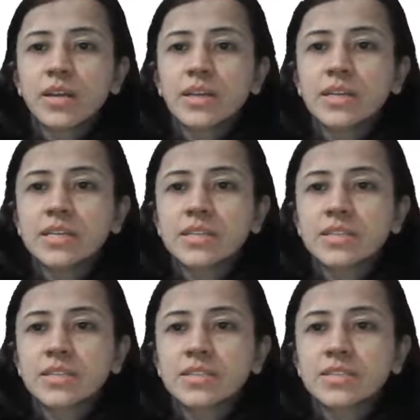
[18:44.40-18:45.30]

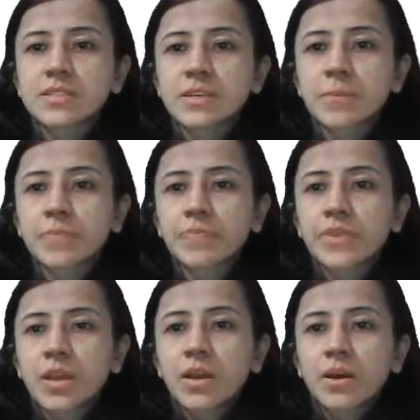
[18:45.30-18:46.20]
liters
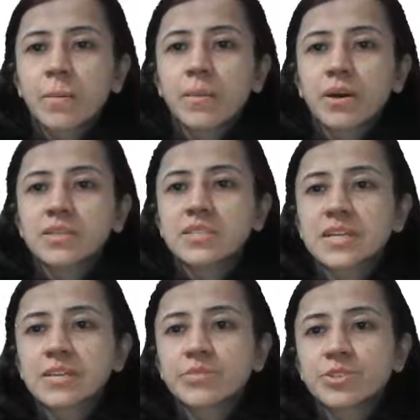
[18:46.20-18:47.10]
per
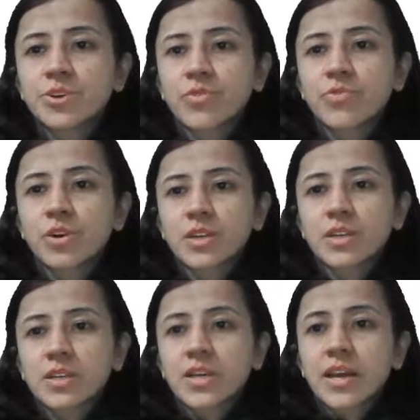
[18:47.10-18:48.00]
centimeter of
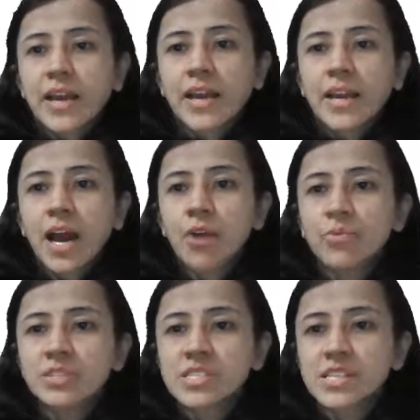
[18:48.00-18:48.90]
water. And how
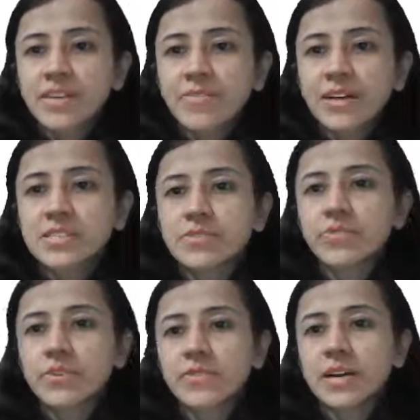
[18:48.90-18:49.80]
much is FRC
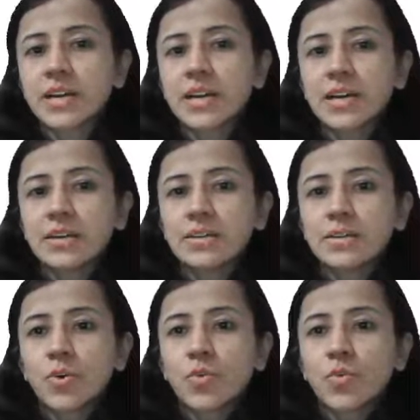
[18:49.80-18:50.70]
for one lung?
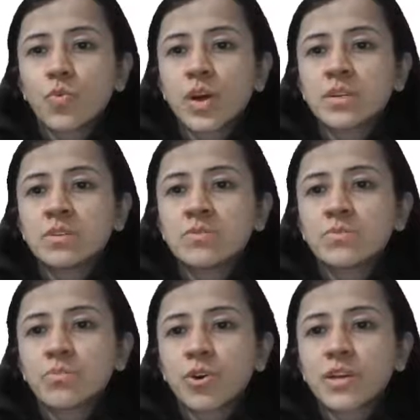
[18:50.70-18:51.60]

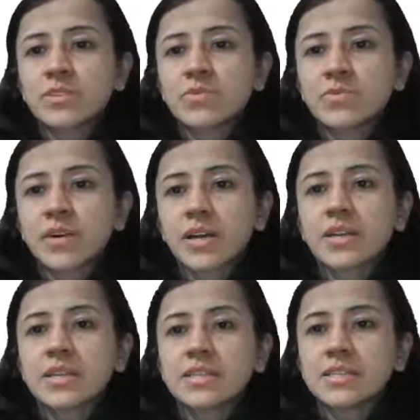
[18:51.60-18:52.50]

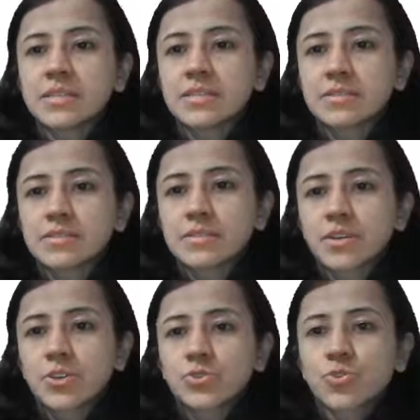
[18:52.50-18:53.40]
1.1 liter.
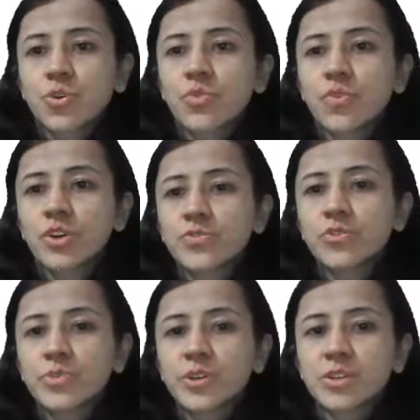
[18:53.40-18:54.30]
So what would
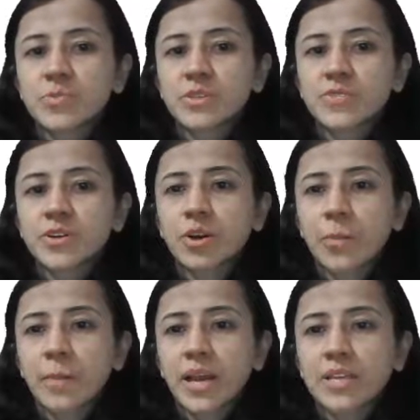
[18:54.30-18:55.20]
be your specific
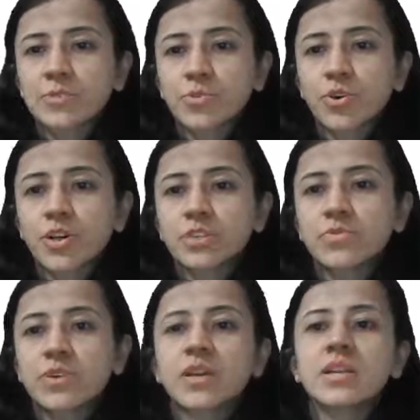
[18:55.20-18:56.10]
compliance?
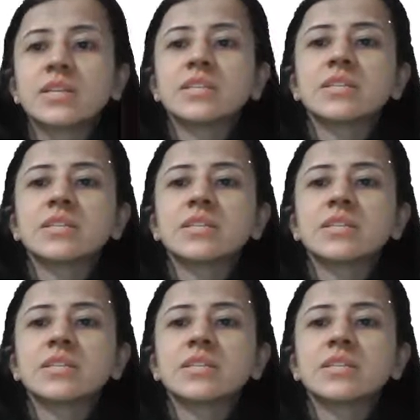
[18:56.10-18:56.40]
0.1 liter